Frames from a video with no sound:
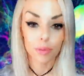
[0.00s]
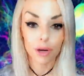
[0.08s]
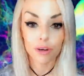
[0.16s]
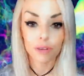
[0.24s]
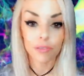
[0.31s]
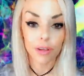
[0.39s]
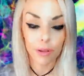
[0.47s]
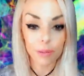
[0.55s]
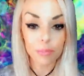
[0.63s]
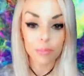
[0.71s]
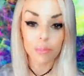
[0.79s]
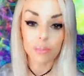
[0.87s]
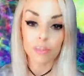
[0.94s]
Peer
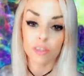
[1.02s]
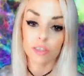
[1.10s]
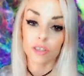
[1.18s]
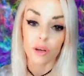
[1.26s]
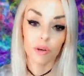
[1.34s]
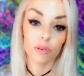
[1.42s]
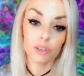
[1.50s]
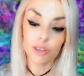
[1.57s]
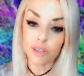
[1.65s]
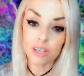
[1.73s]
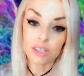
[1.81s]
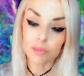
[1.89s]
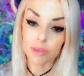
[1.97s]
developed. So,
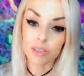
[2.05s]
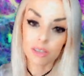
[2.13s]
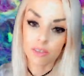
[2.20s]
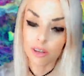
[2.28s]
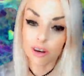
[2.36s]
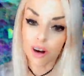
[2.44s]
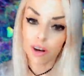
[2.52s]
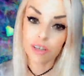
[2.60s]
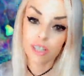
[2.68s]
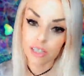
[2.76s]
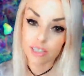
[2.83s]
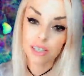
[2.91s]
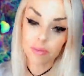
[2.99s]
using specific
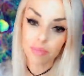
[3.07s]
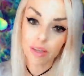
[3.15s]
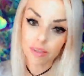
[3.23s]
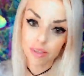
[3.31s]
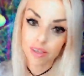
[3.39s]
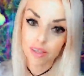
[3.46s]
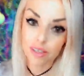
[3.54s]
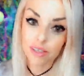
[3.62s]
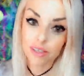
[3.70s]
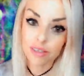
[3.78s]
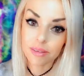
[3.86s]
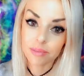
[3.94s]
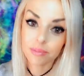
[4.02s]
RTT
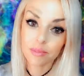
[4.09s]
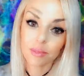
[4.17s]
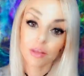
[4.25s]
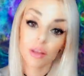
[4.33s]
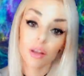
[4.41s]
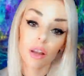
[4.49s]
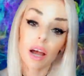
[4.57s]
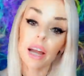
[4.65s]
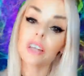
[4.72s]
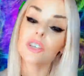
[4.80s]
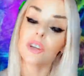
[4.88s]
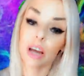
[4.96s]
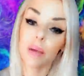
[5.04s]
methods,
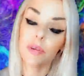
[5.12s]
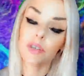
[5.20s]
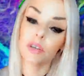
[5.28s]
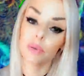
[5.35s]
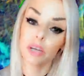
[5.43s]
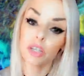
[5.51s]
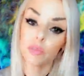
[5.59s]
clients are able to reach